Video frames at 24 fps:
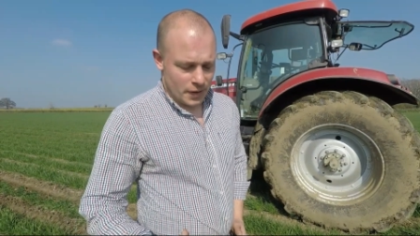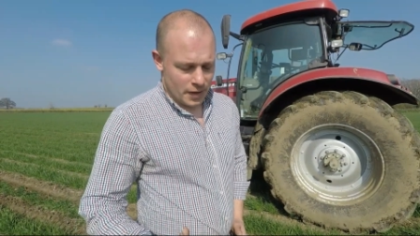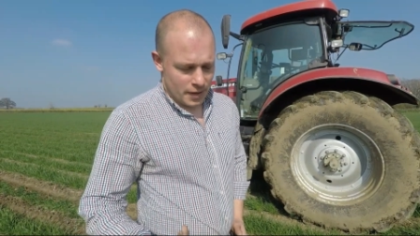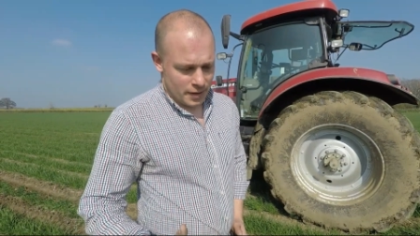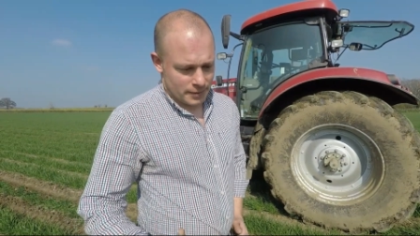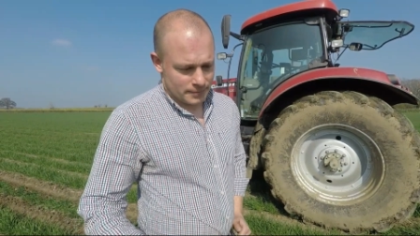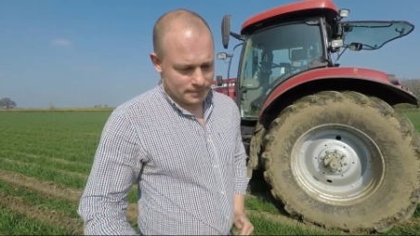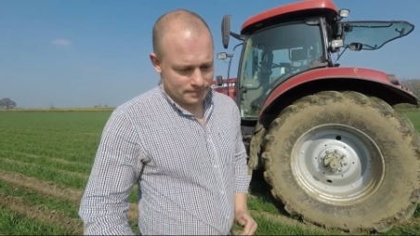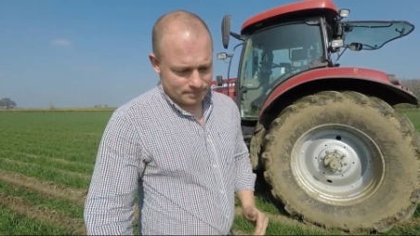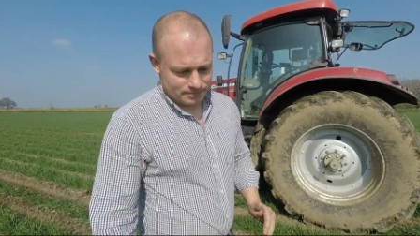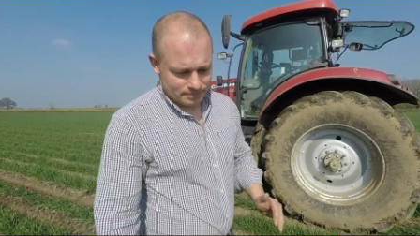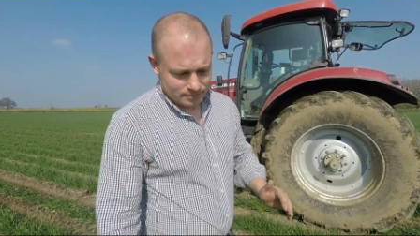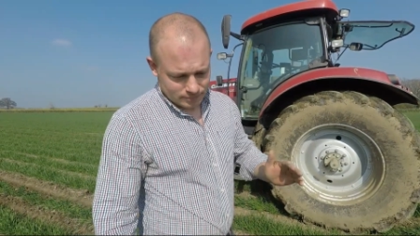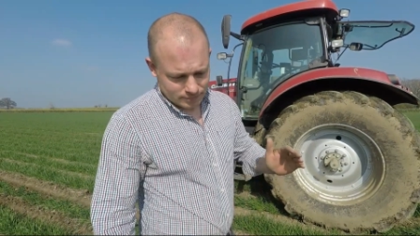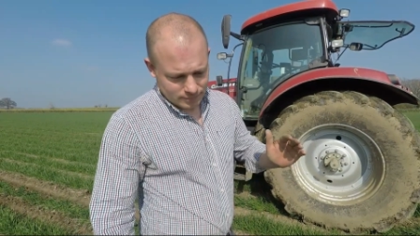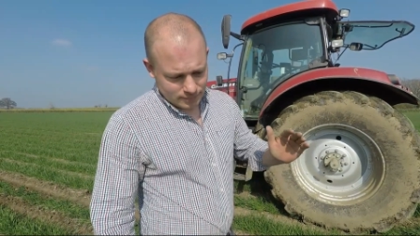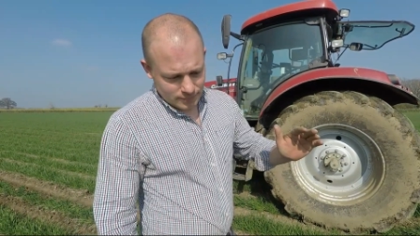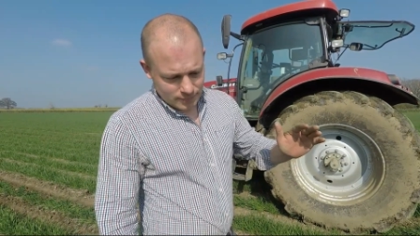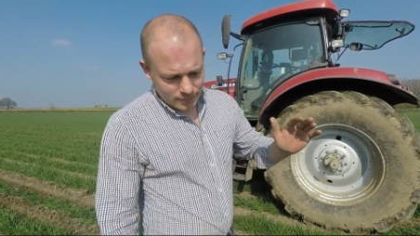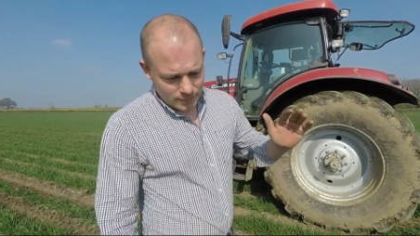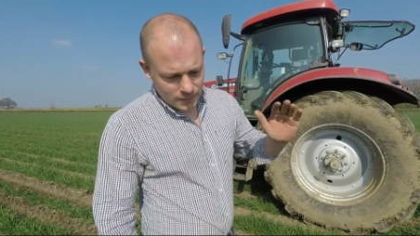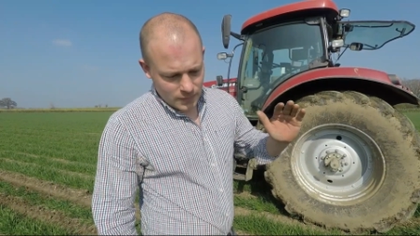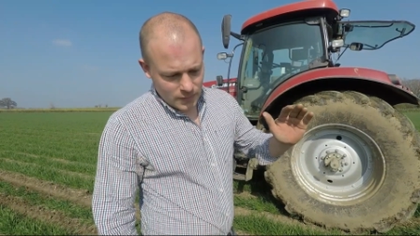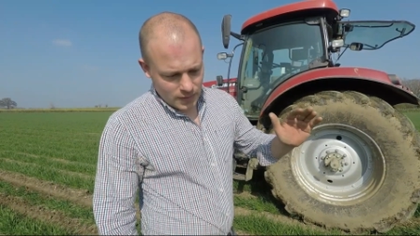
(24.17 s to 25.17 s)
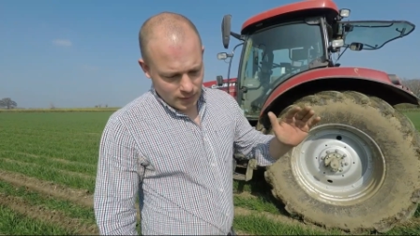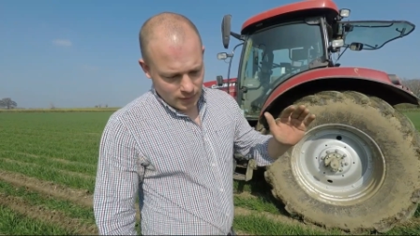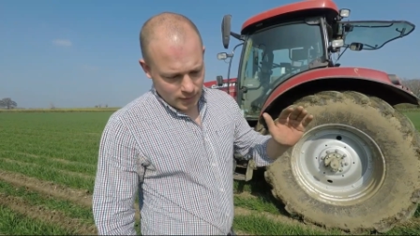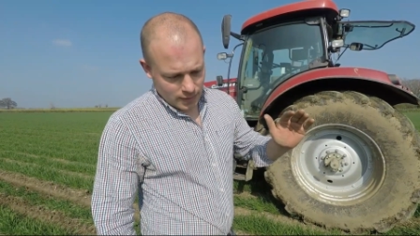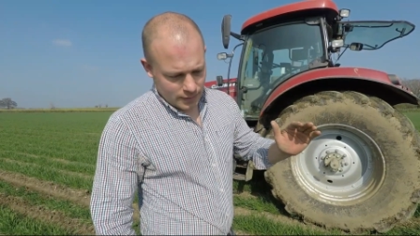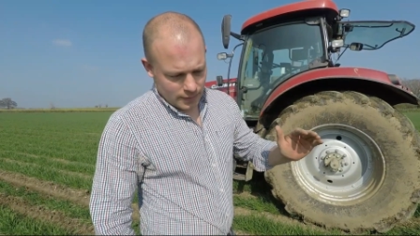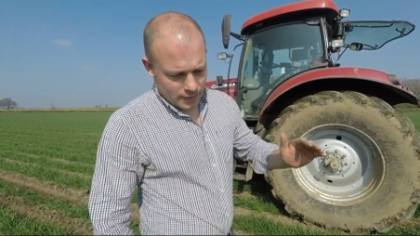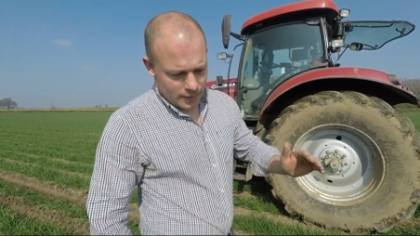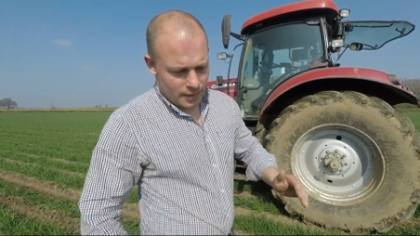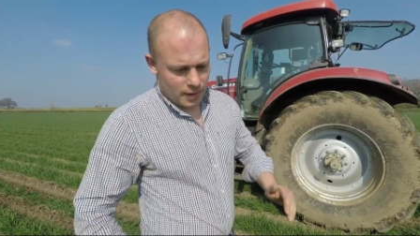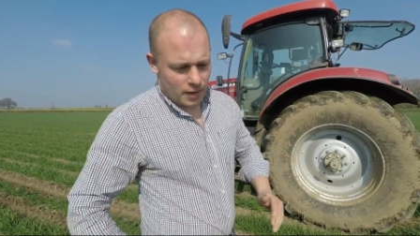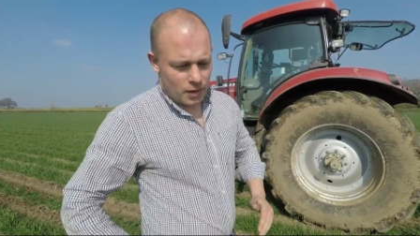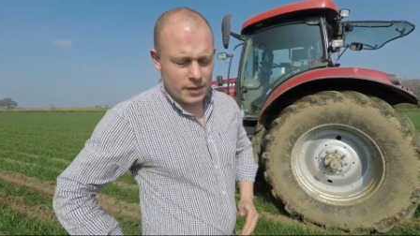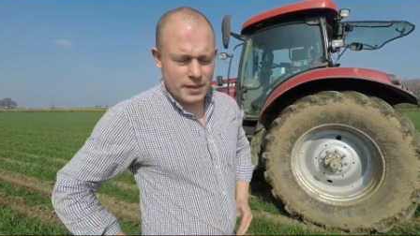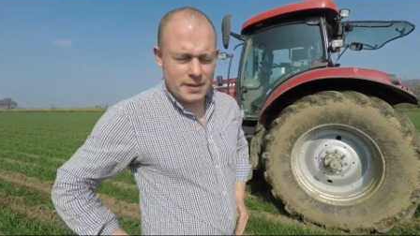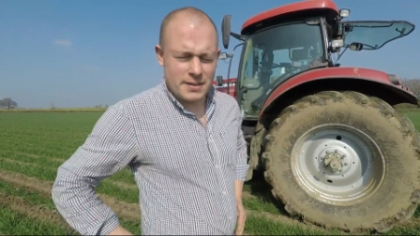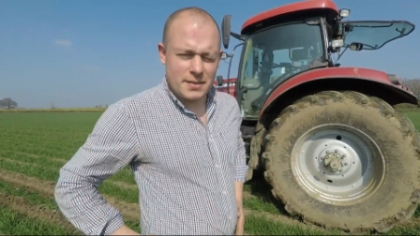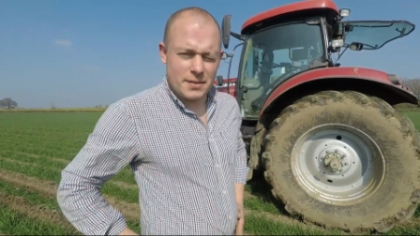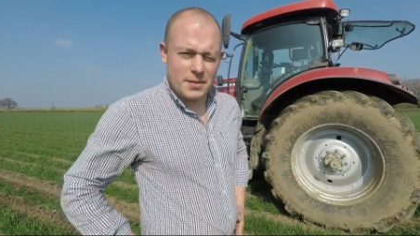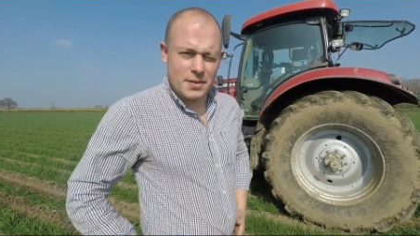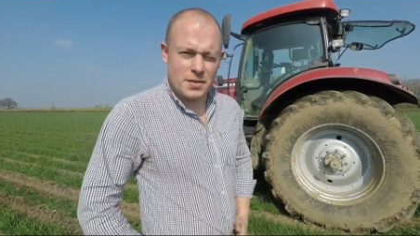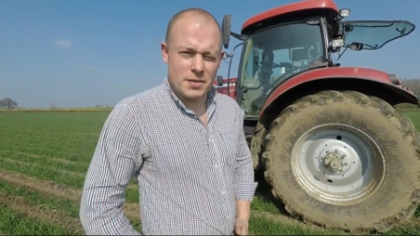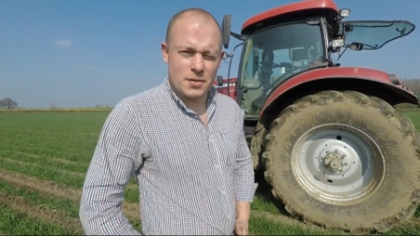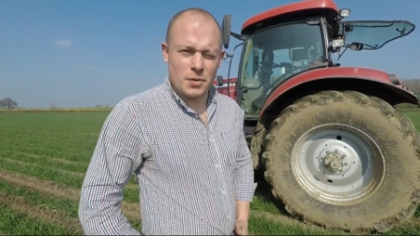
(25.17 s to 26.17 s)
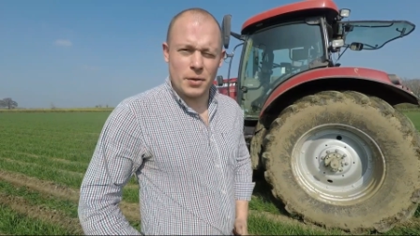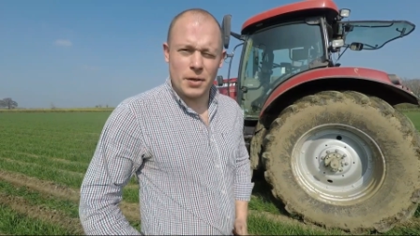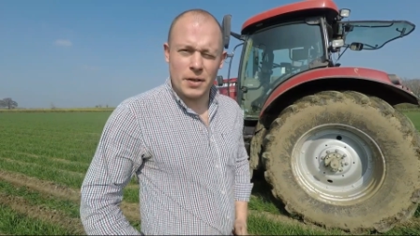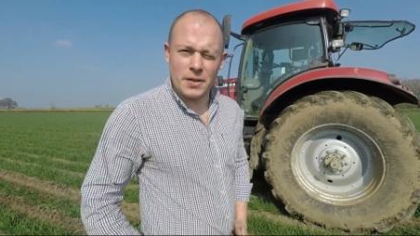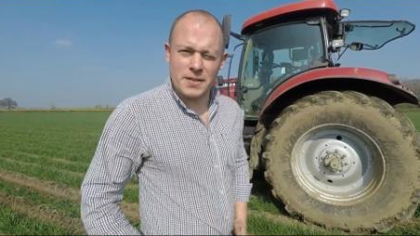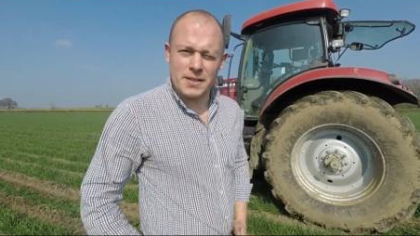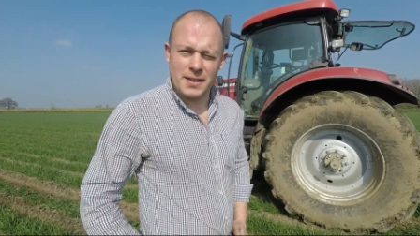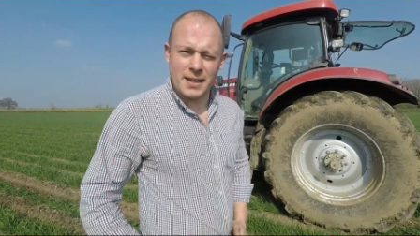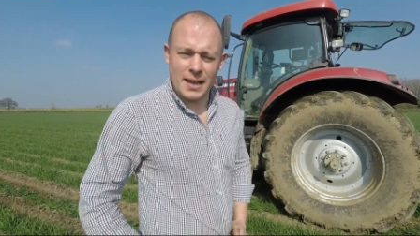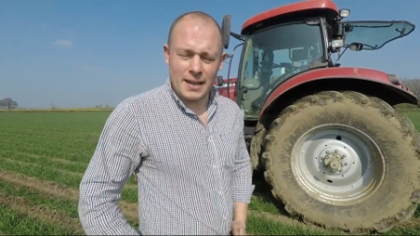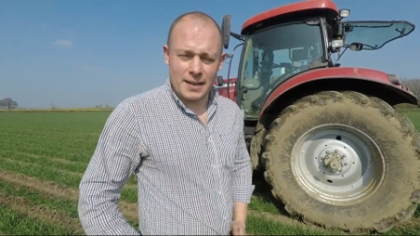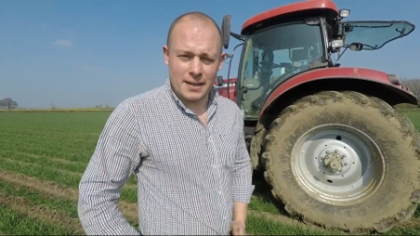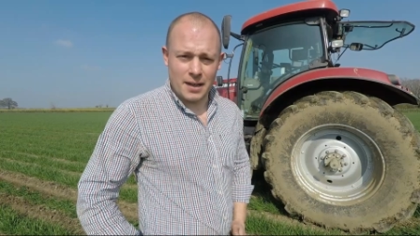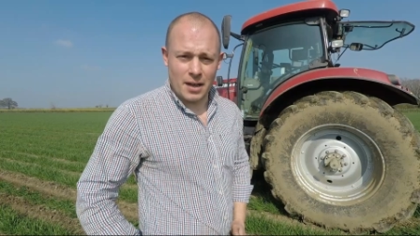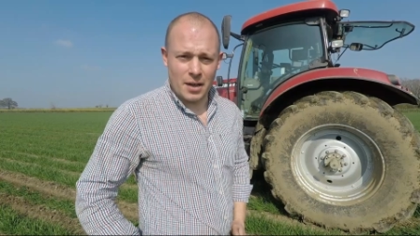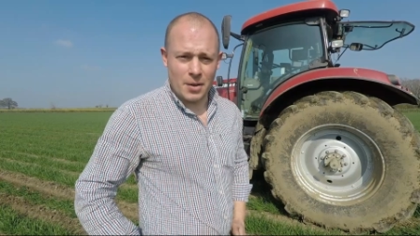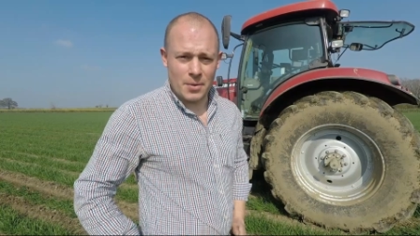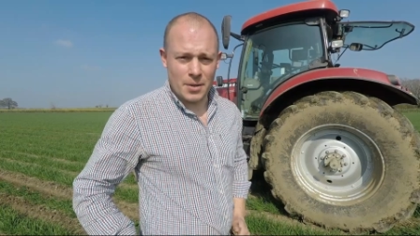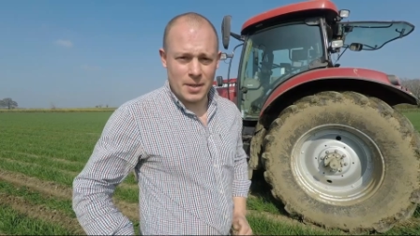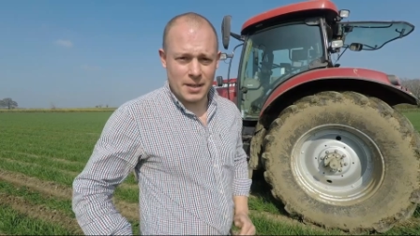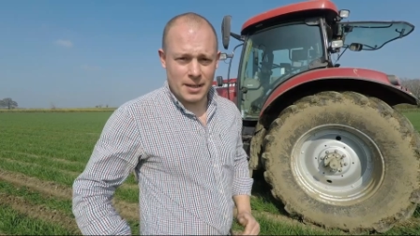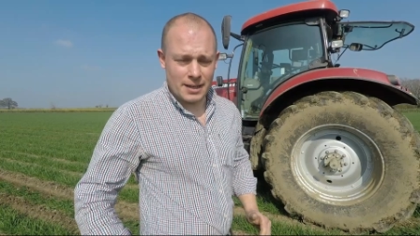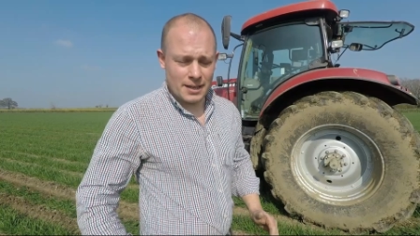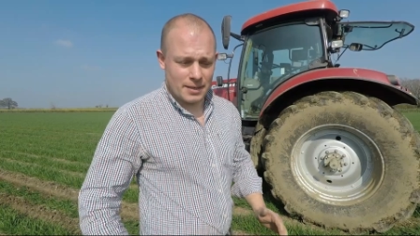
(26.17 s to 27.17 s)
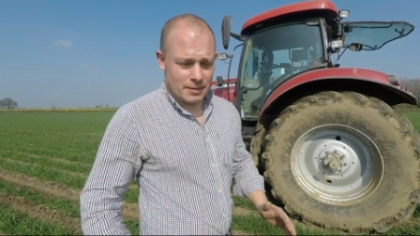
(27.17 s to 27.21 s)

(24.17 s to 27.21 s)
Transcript: the height of the soya to get going,